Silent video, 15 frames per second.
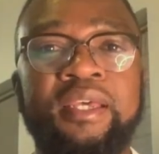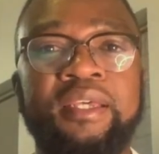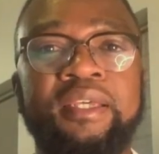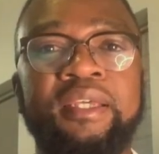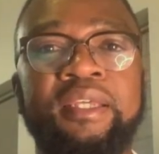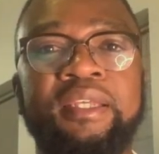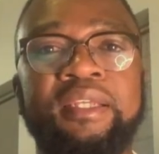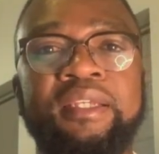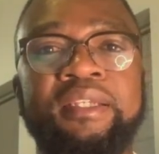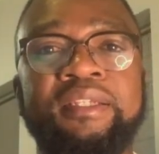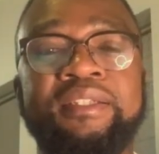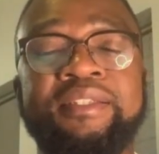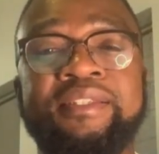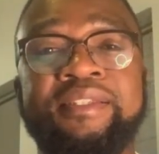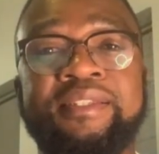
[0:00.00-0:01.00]
It
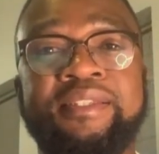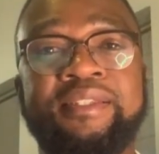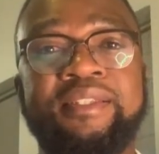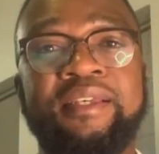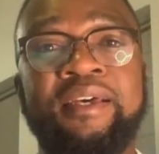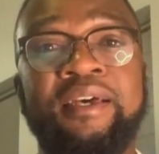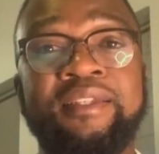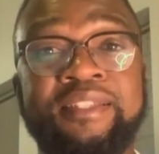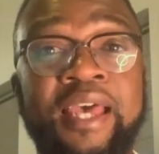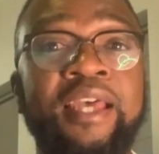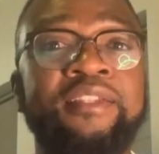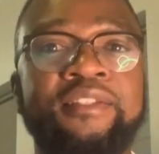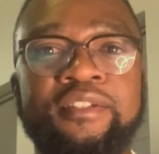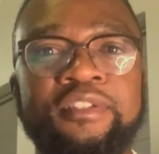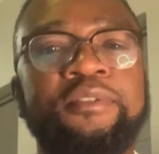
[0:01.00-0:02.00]
is
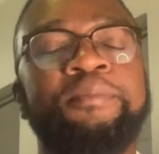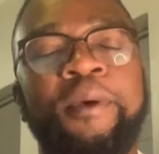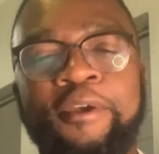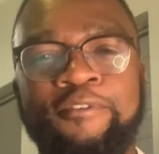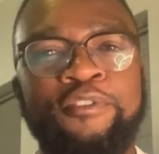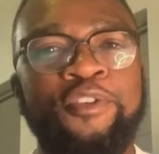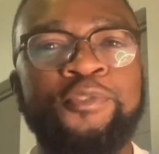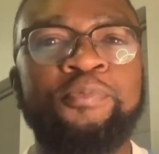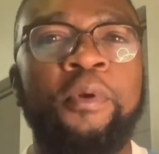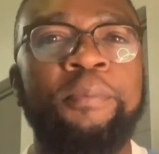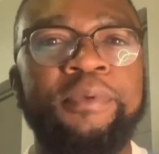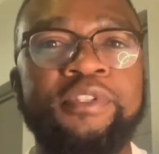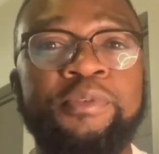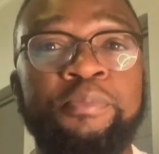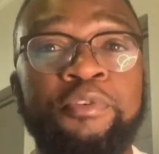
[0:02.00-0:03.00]
titled My First
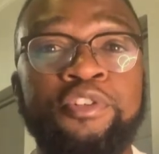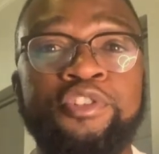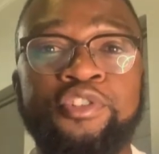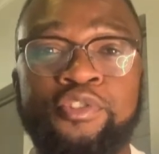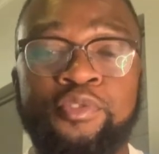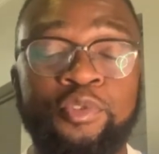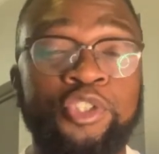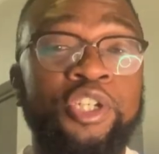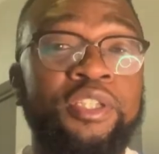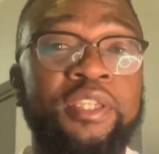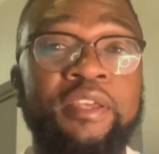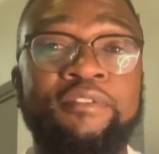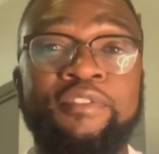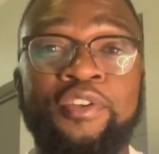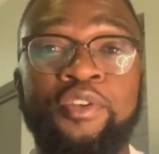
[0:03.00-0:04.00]
Property Purchase, so check
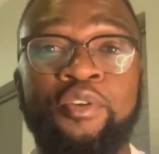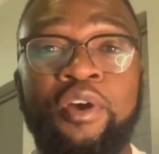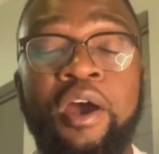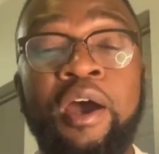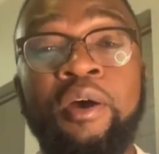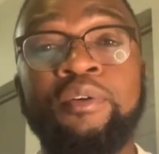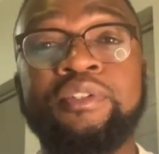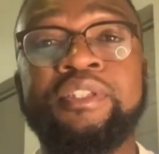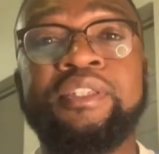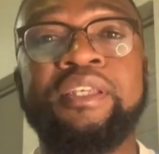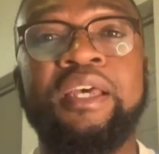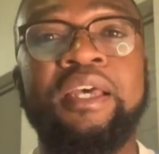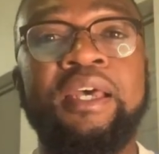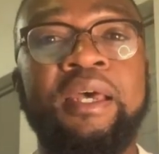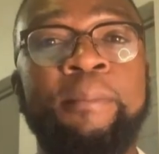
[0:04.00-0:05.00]
that video out.
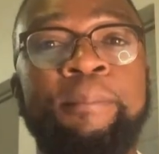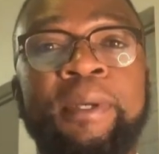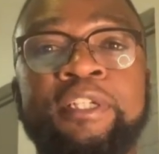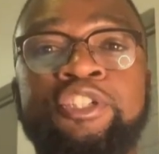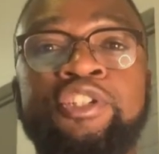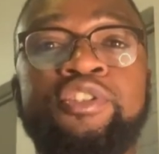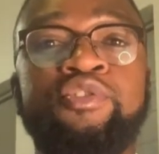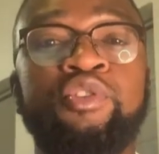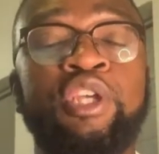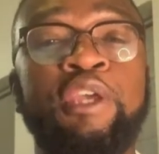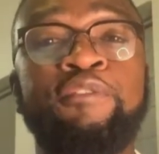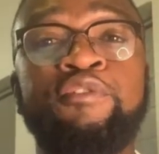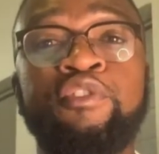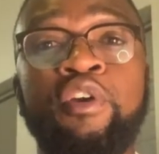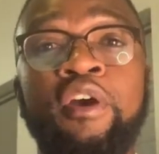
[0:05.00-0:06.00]
But just to
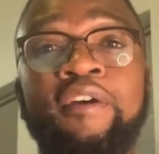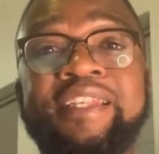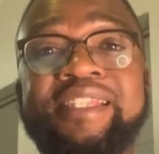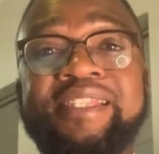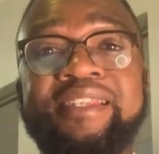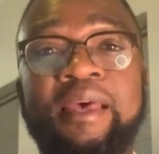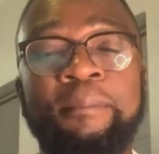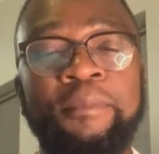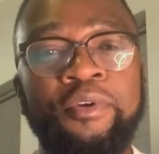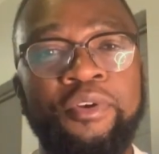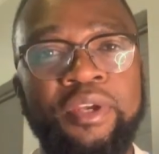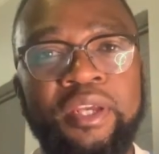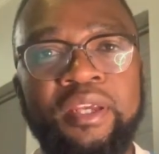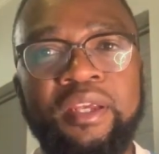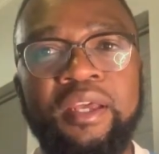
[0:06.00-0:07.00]
give you a
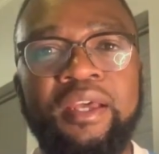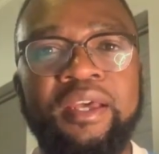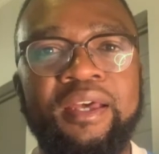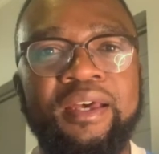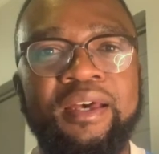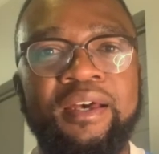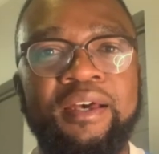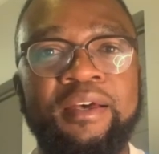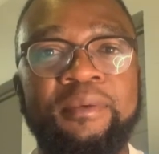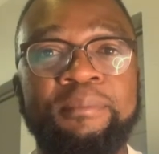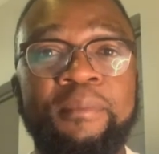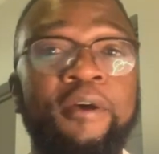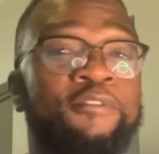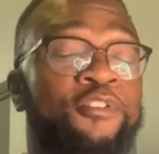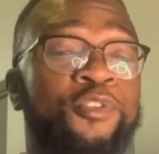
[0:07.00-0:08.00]
summary,
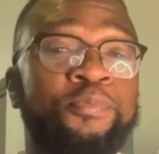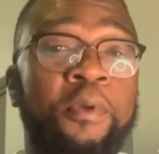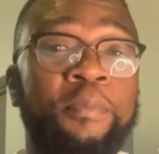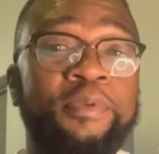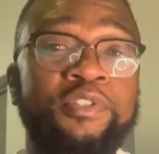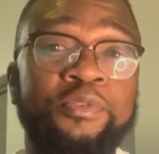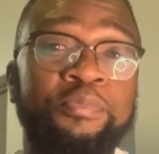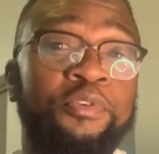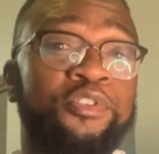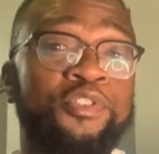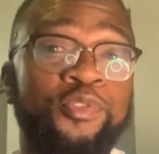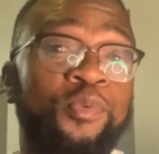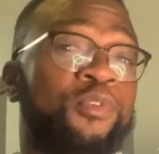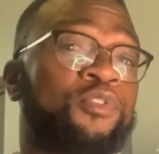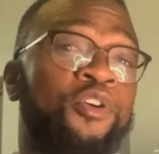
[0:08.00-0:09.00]
my first property
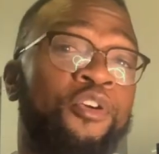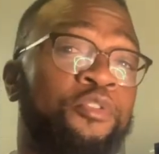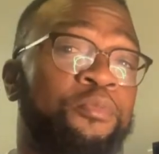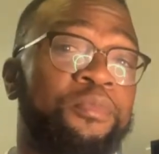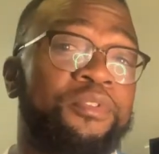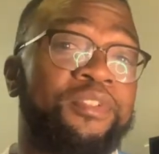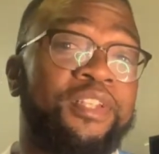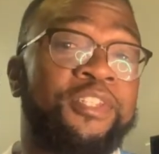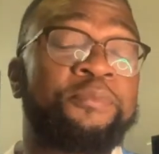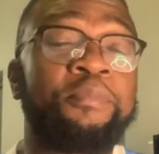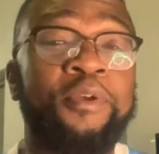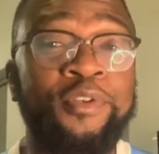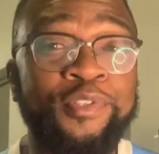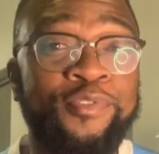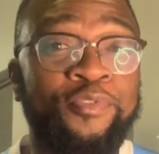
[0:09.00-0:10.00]
purchase was a horrible
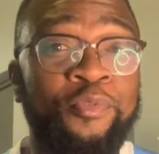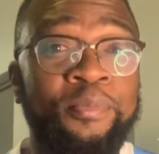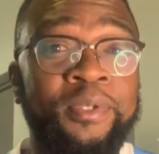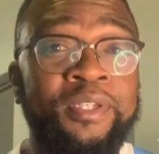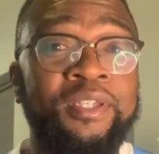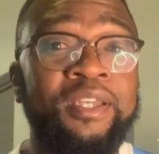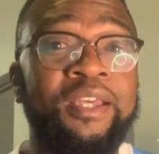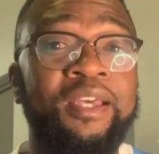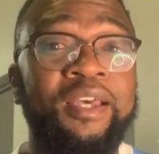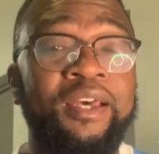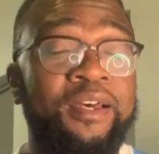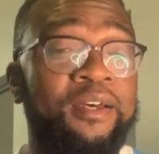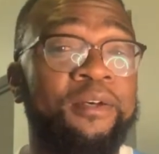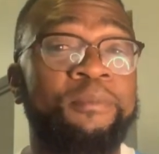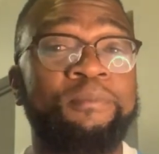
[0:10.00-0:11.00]
experience for me.
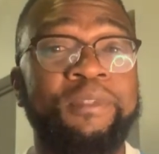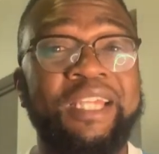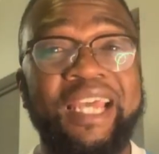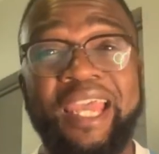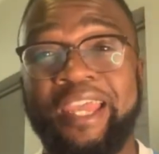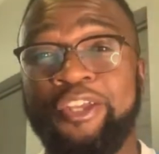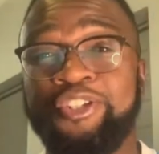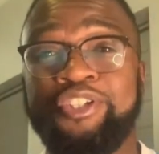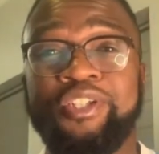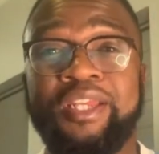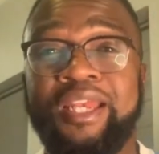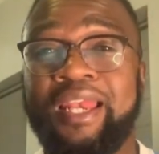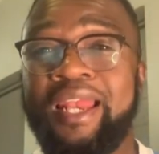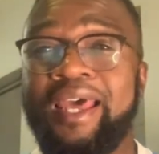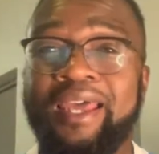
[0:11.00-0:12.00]
The
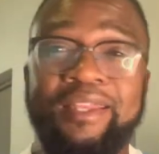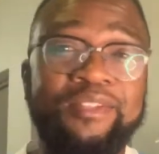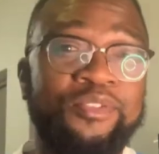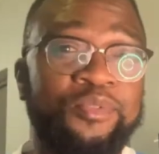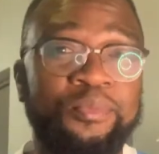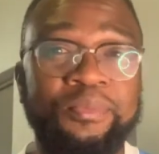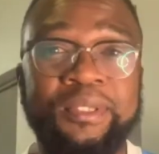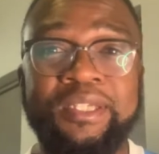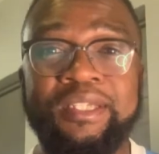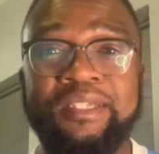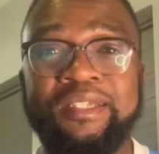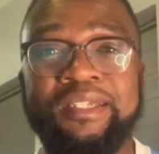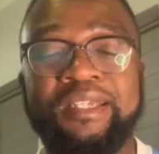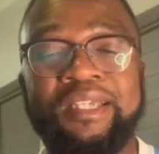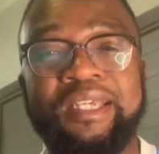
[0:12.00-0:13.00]
agent lied to
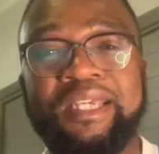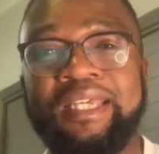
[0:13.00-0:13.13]
me.